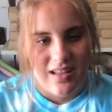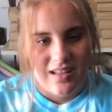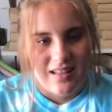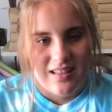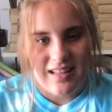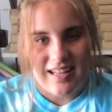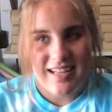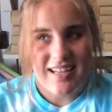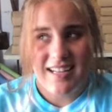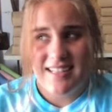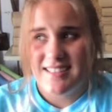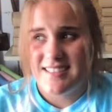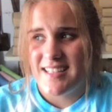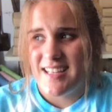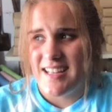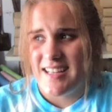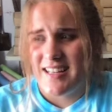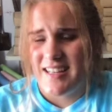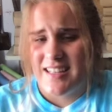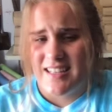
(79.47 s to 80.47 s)
Like I
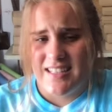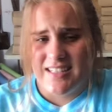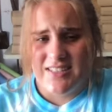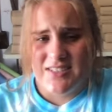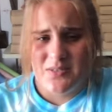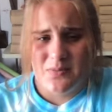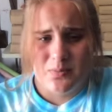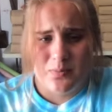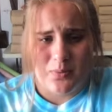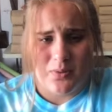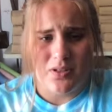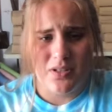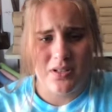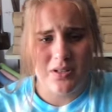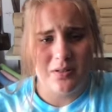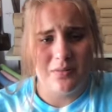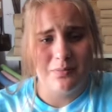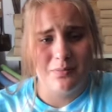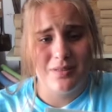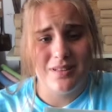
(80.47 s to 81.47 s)
said, this book
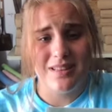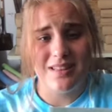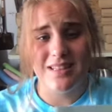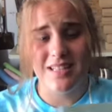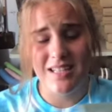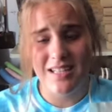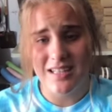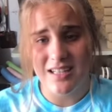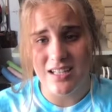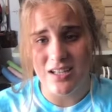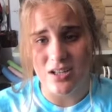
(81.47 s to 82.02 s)
completely